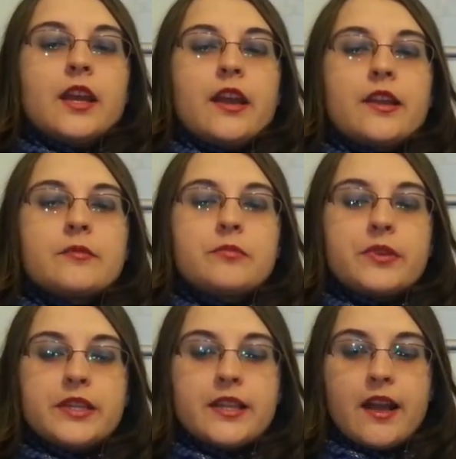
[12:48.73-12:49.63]
and
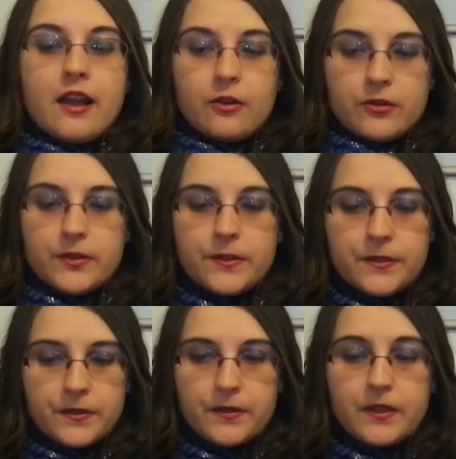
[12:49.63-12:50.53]
breathe out,
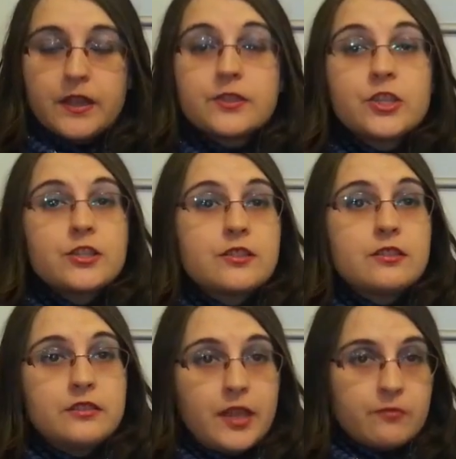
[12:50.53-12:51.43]

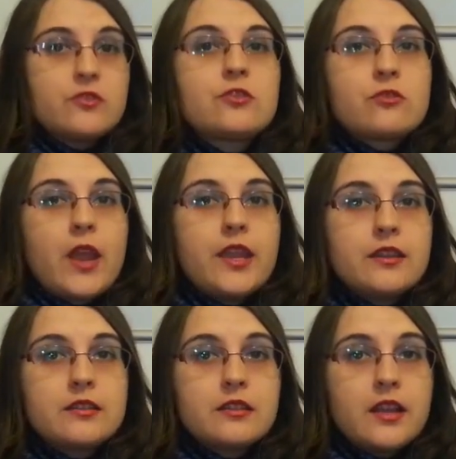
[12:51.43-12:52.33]
just
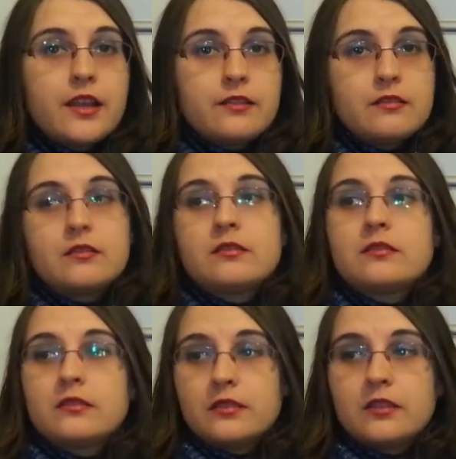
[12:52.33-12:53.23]
demonstrate and
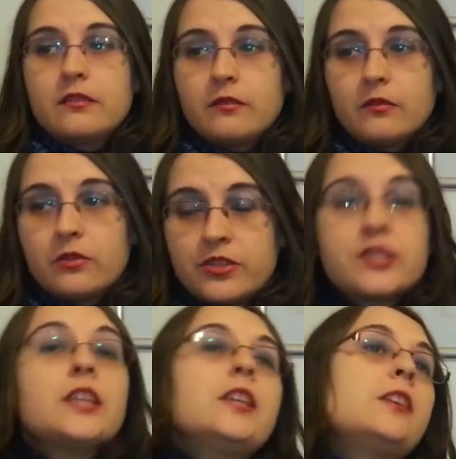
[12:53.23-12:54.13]

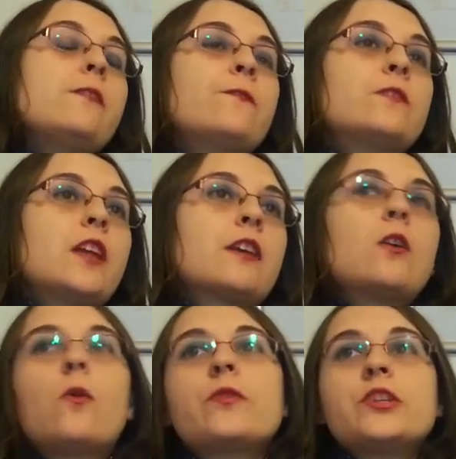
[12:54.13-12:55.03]
see if they're
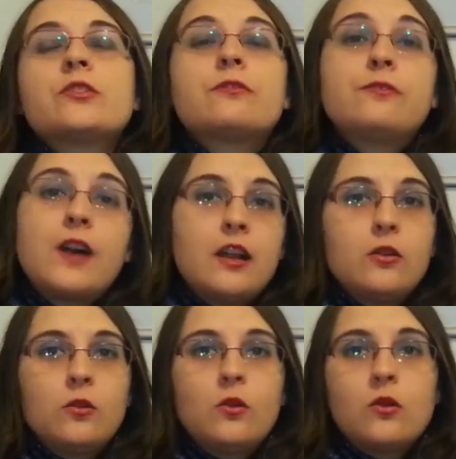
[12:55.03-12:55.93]
going to
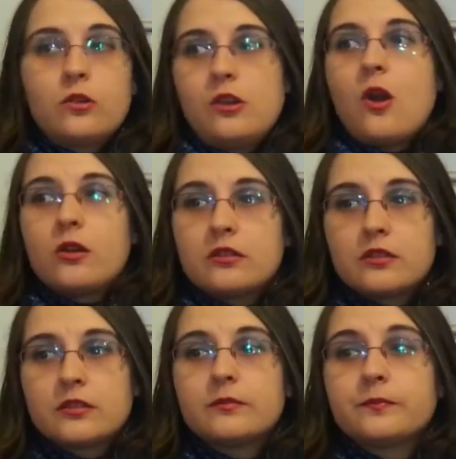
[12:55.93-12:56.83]
follow or
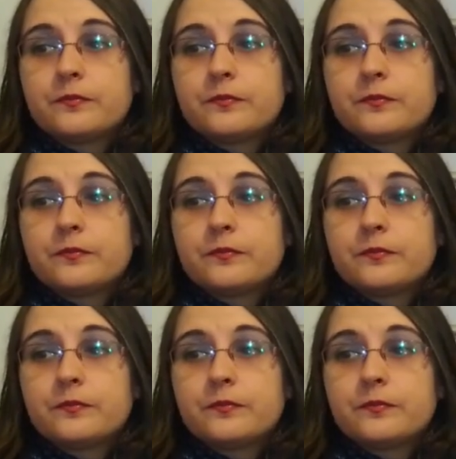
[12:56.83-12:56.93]
not.